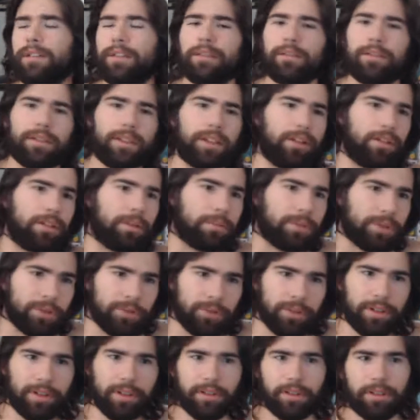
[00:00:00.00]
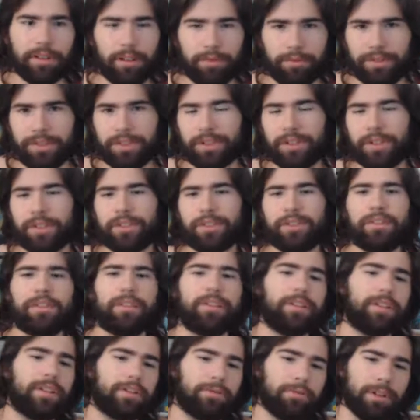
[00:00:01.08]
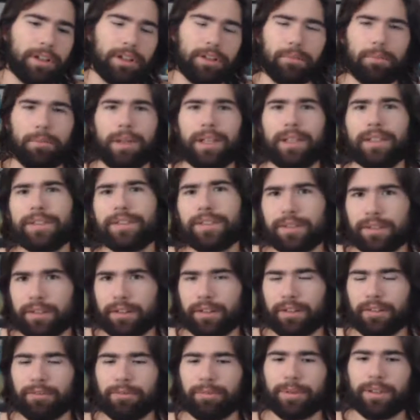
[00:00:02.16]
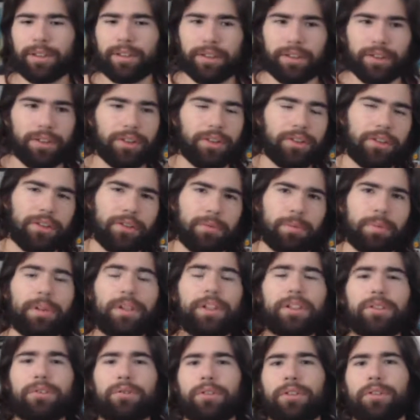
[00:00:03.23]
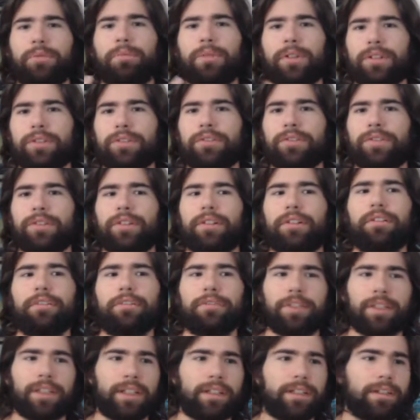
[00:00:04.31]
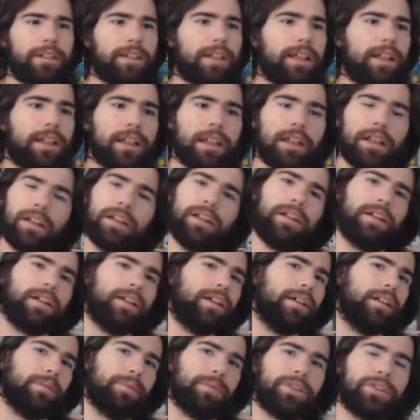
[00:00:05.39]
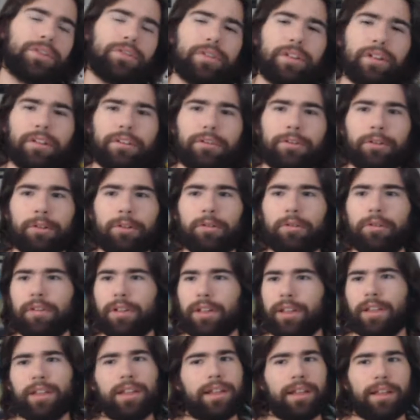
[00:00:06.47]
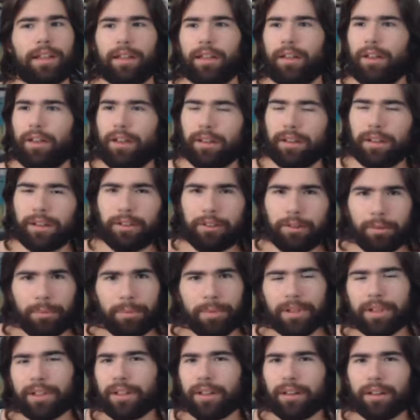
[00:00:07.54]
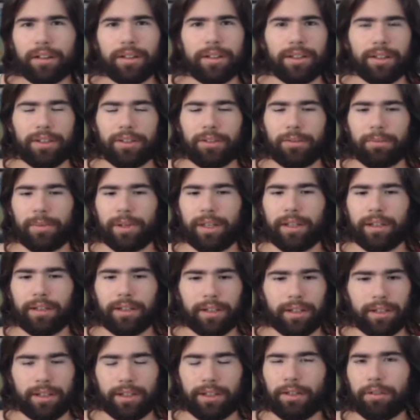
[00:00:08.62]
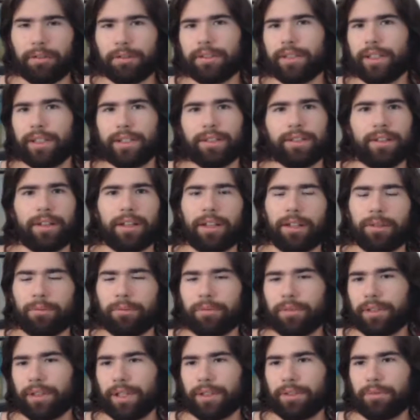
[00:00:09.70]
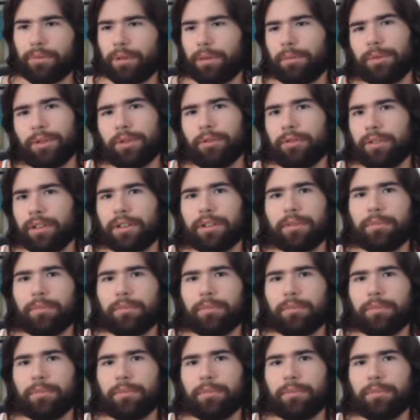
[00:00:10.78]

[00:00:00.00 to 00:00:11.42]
Tell them to join on the conversation. Recommend stuff because this is a place to express yourself. And again, I'm just trying to grow a little bitty audience, man. Like, I know it takes time. That's why I'm doing it.